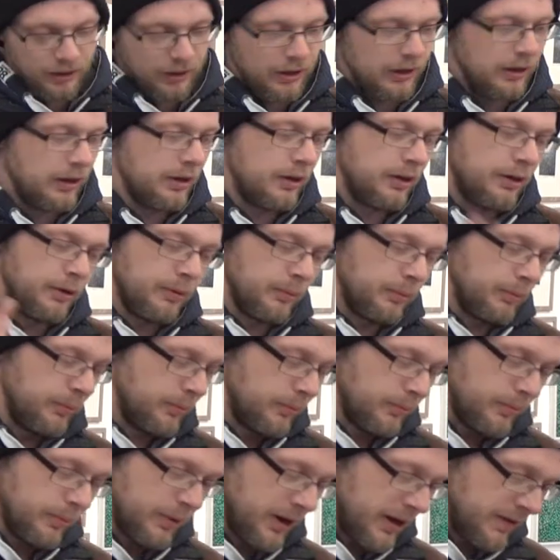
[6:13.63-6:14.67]
or
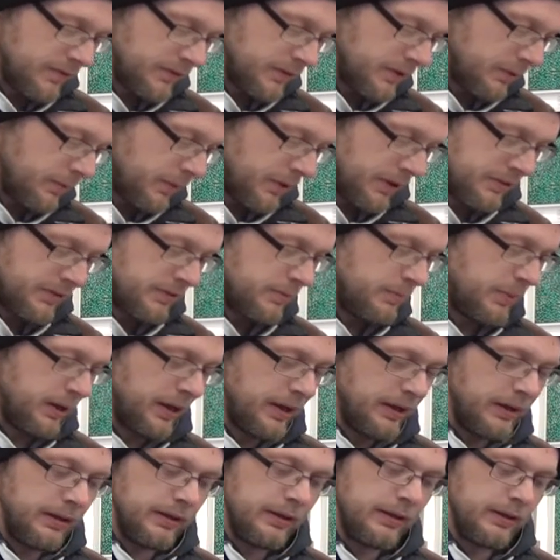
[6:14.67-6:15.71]
whatever you want it to
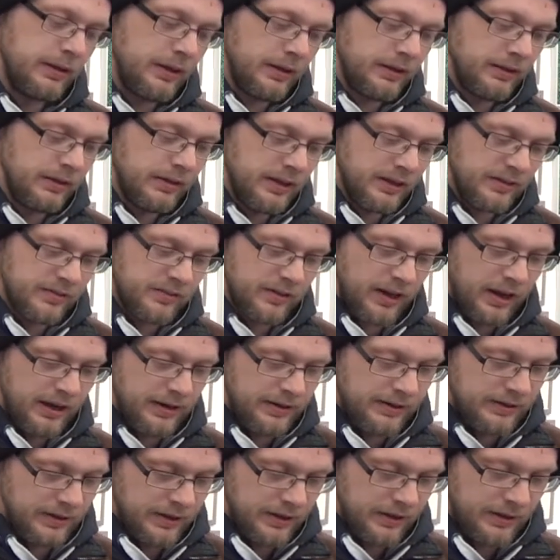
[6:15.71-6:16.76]
be. And this, I
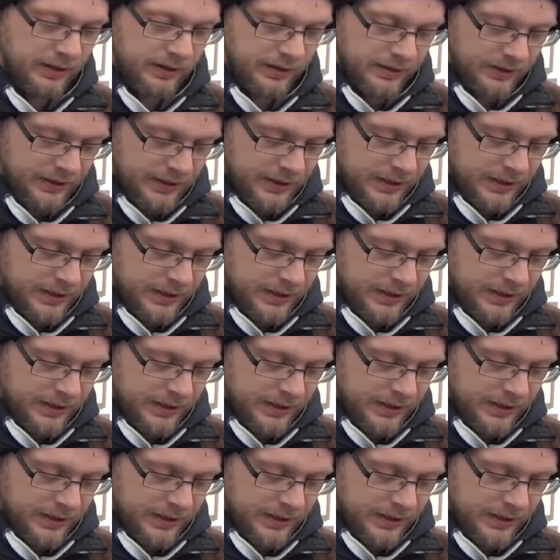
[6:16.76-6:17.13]
had